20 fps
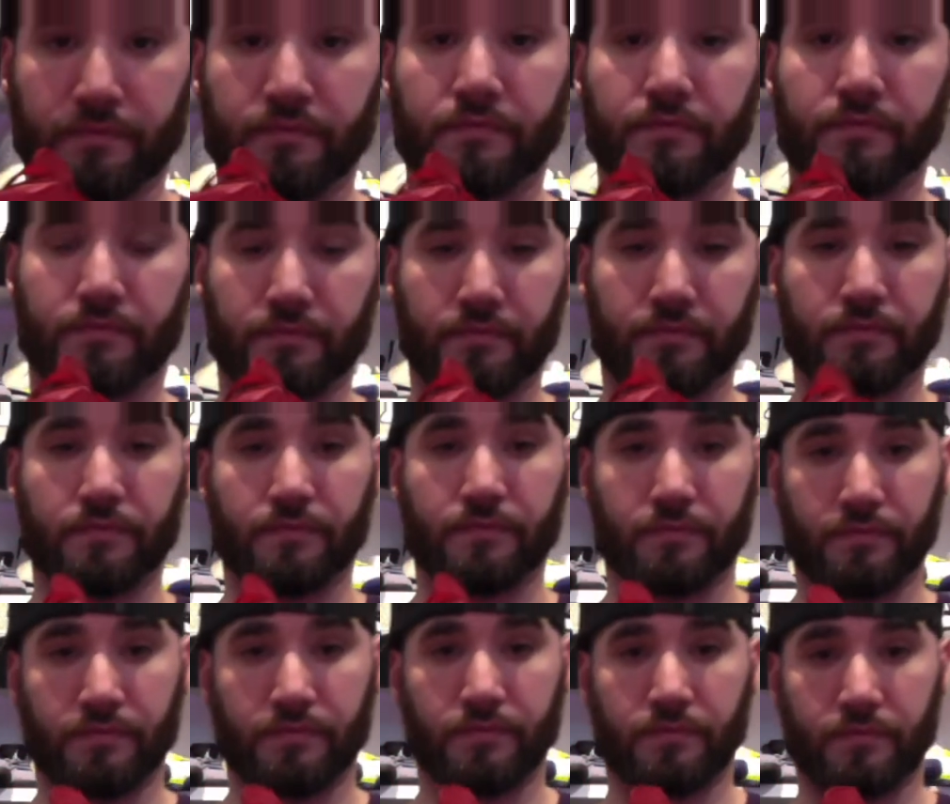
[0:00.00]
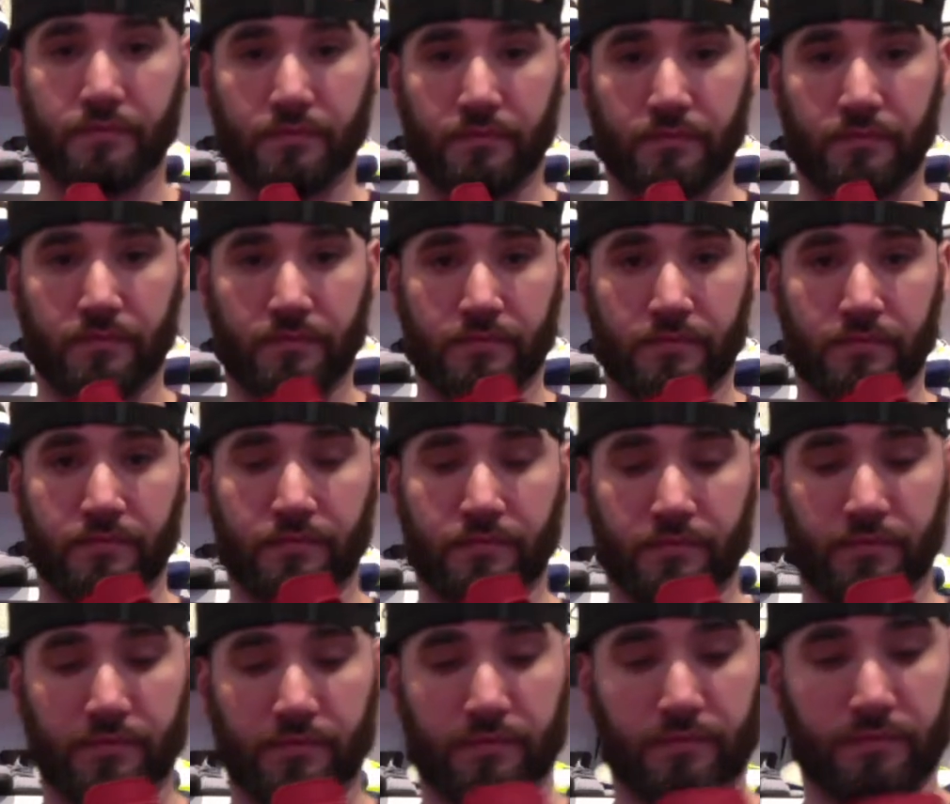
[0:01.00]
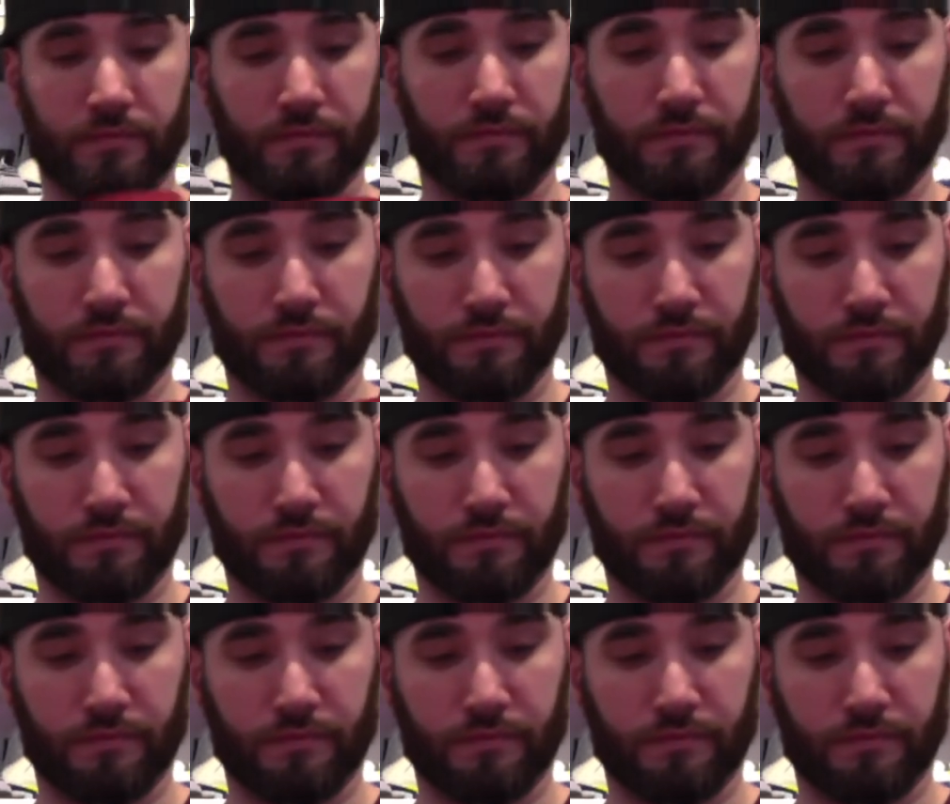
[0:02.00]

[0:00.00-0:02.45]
(silent)